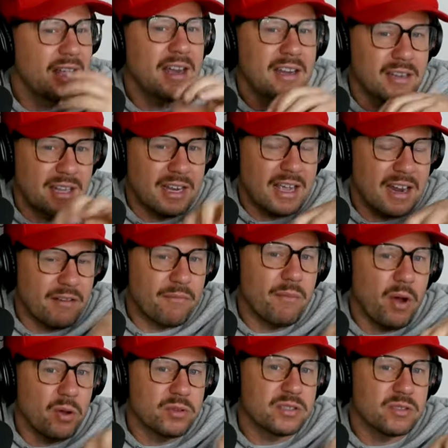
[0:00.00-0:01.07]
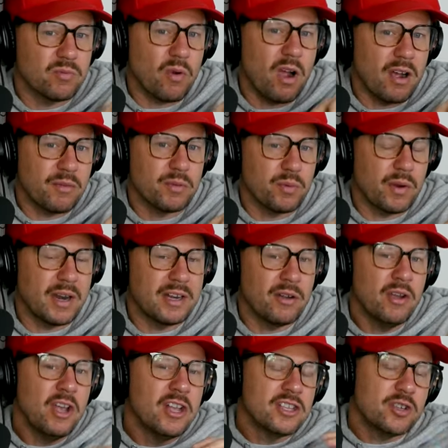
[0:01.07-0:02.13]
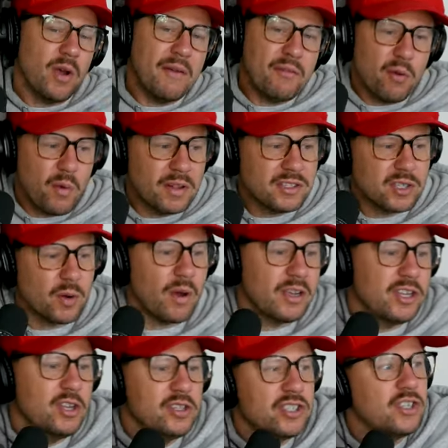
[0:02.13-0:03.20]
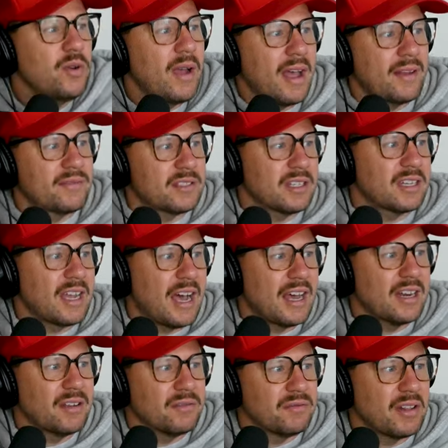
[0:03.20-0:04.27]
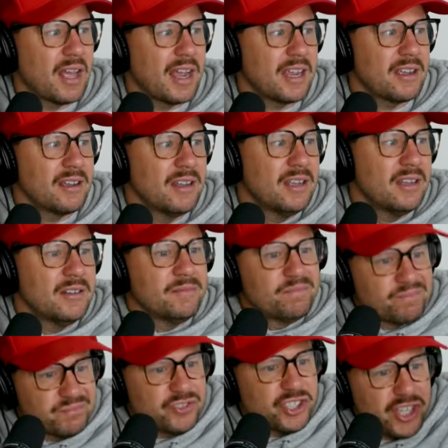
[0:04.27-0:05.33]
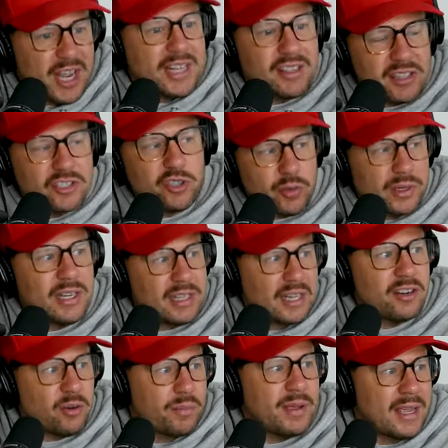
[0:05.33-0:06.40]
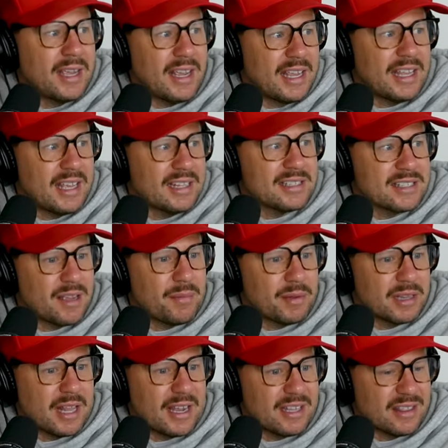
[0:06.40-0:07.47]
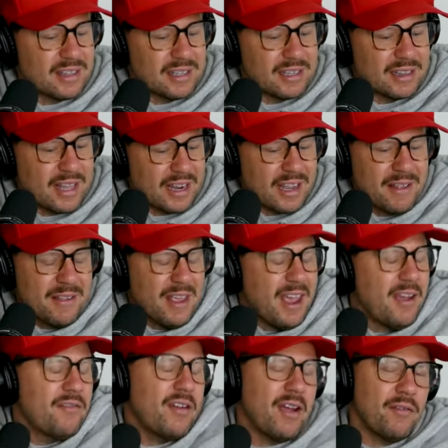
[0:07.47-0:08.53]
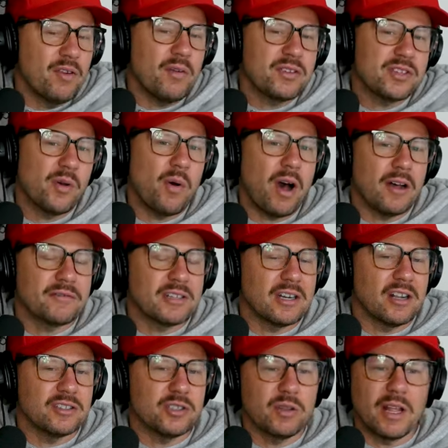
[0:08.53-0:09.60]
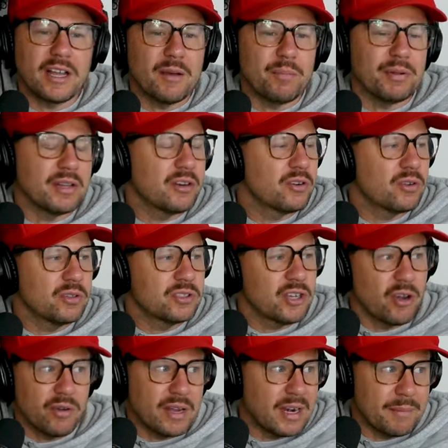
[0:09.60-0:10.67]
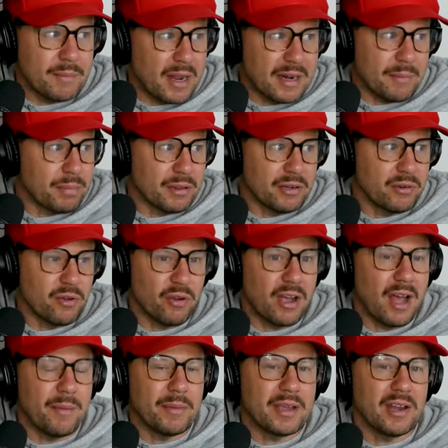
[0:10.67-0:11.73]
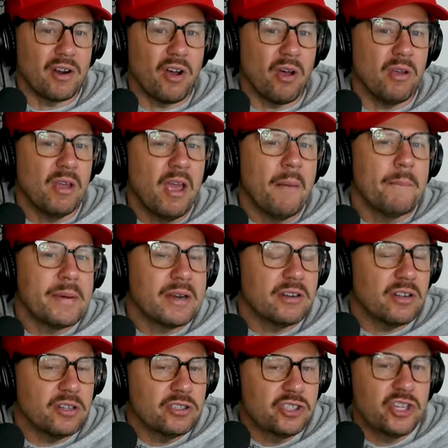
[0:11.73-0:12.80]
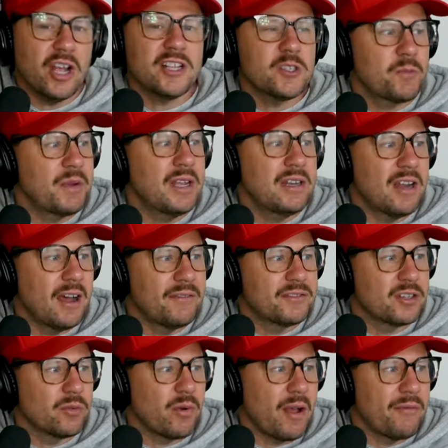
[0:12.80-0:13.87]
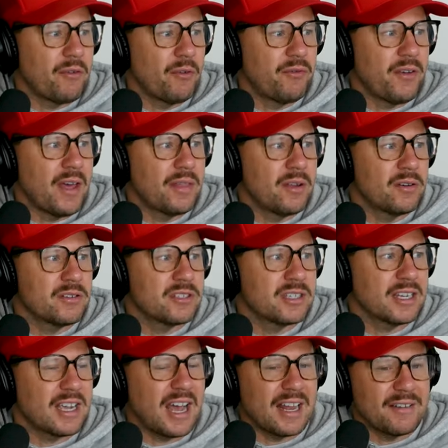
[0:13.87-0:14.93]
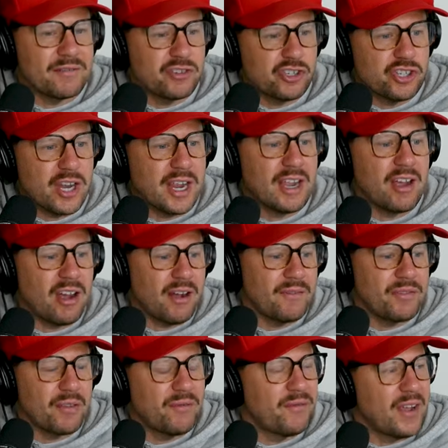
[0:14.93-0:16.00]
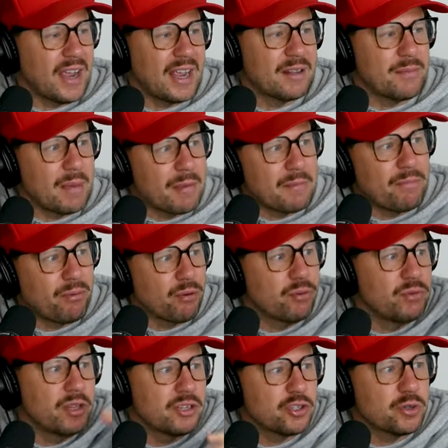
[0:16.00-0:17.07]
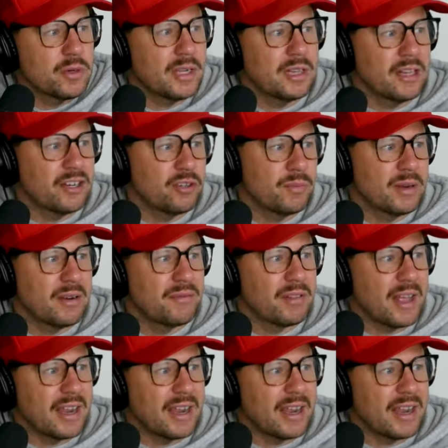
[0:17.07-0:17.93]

they they kind of most rock with what I do. So every once in a while, you do have to kind of like shake the tree a little bit and get some of like the like every so often I'll do like a political joke, and I'm not a political comic at all, but it'll just be enough to ruffle feathers to kind of shake off the fan, maybe prune the tree a little bit of